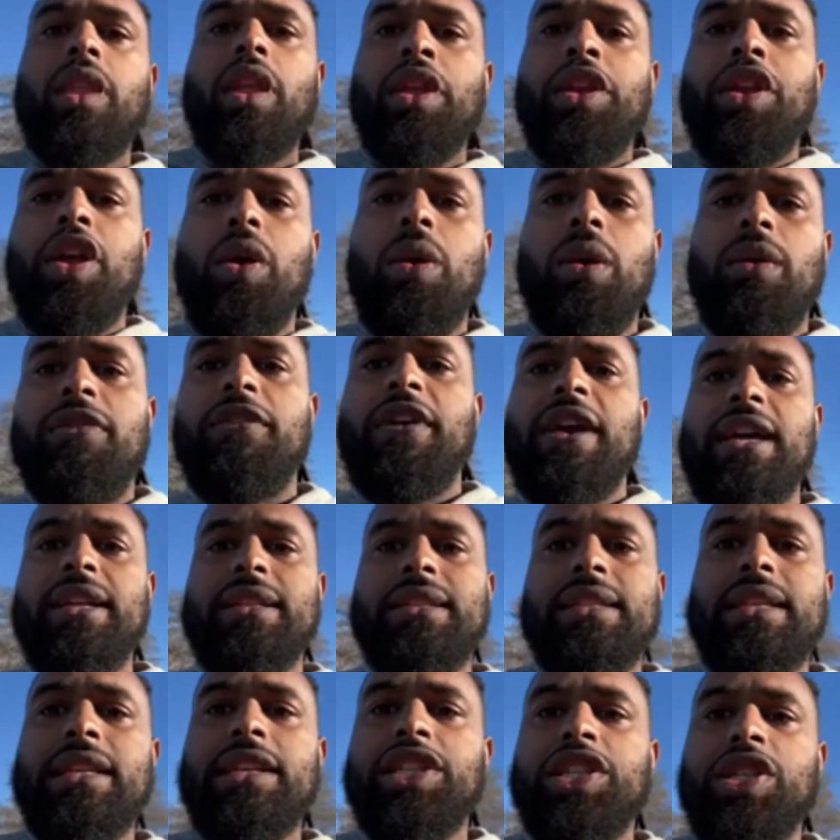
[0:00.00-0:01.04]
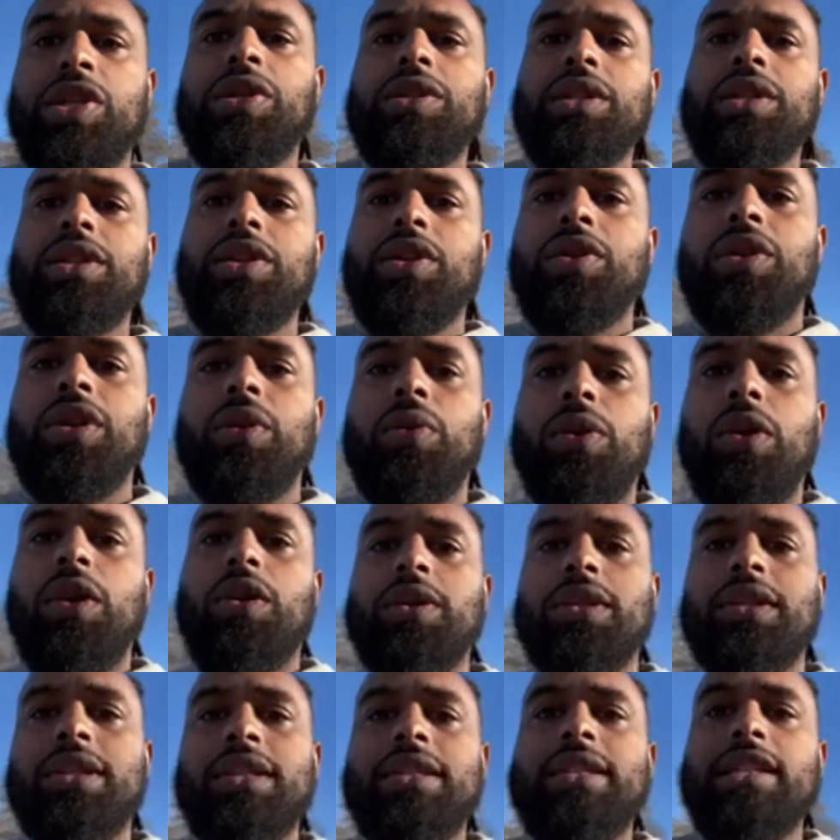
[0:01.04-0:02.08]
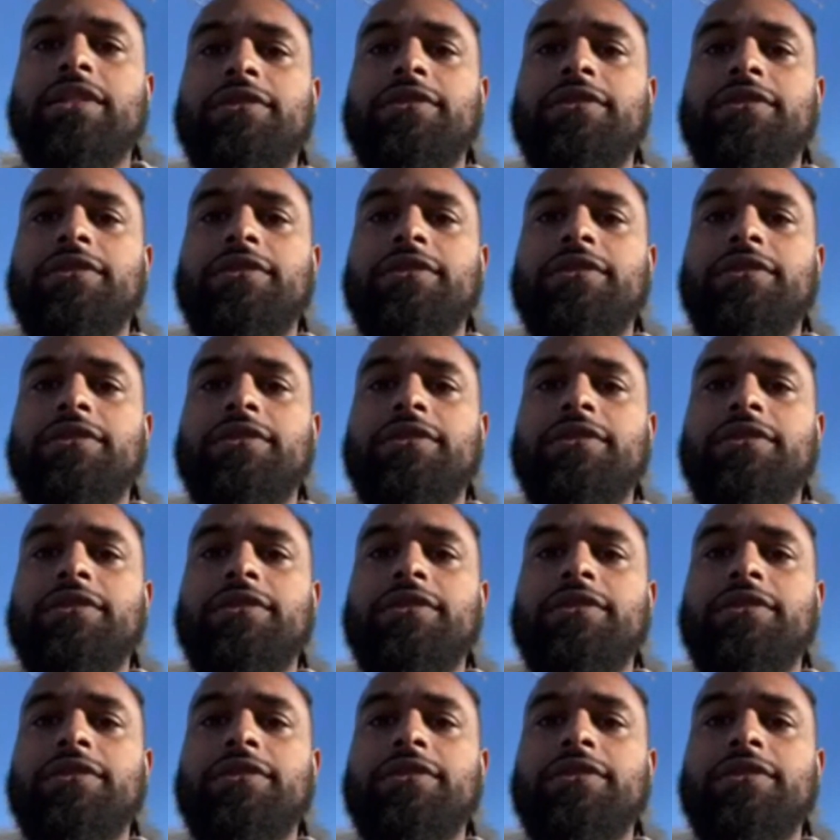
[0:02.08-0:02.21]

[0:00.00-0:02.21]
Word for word: No offense. He chooses who the world sees as